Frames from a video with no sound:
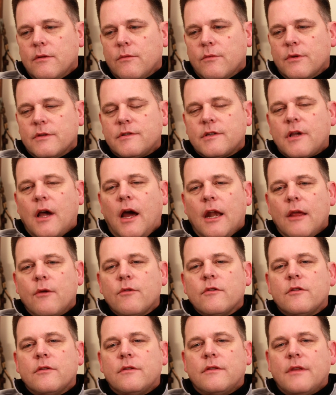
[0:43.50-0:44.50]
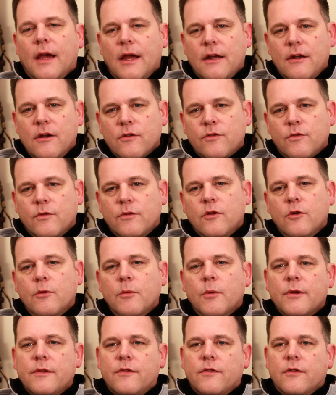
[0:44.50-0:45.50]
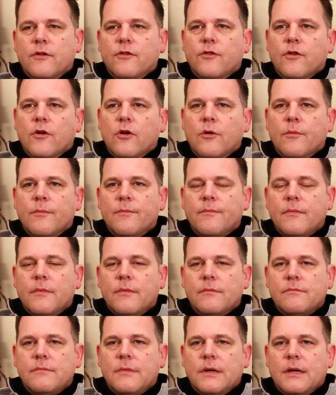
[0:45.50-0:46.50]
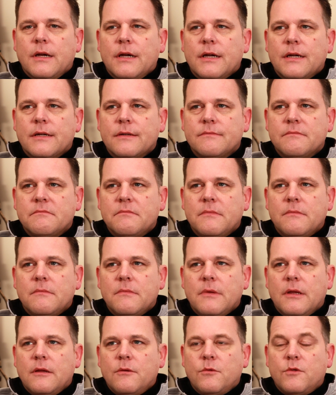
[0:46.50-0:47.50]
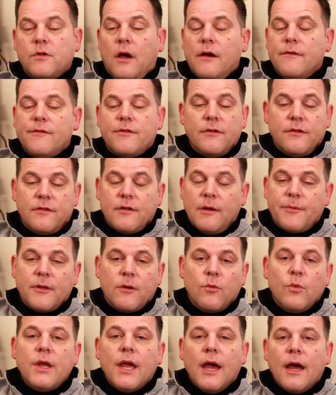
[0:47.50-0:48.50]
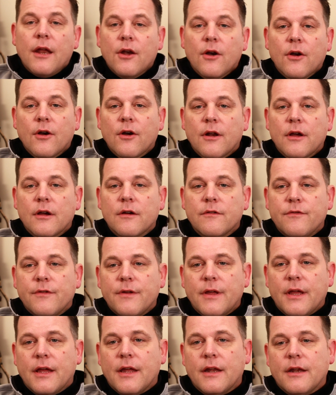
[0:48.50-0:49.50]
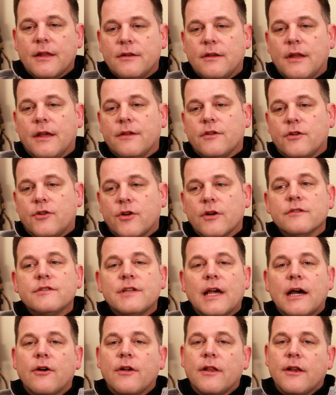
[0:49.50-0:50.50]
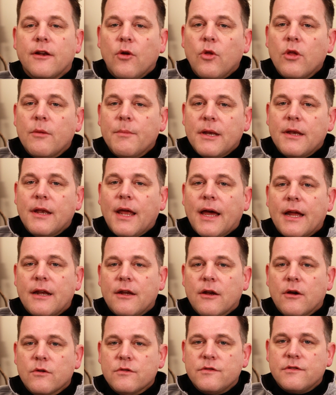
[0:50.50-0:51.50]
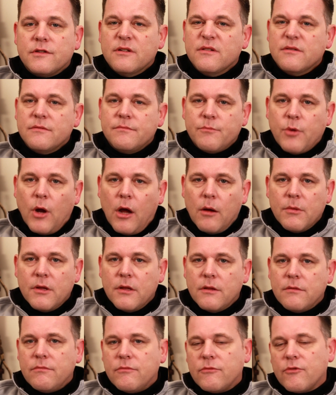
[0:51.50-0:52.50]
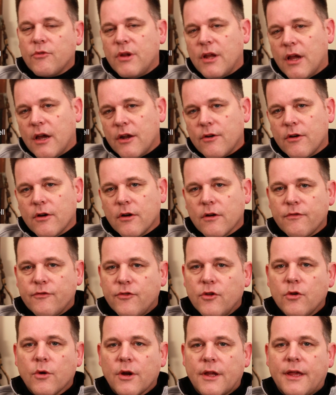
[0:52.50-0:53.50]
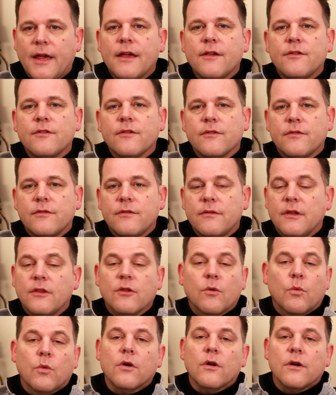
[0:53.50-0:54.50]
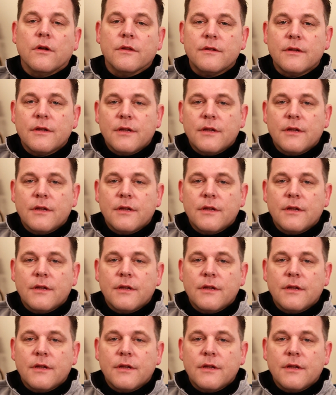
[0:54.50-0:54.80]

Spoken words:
When Scotty was diagnosed with Dubowitz syndrome, it was obviously something we hadn't heard of. And as it turns out, it had only been diagnosed in probably 300 or fewer cases in the world.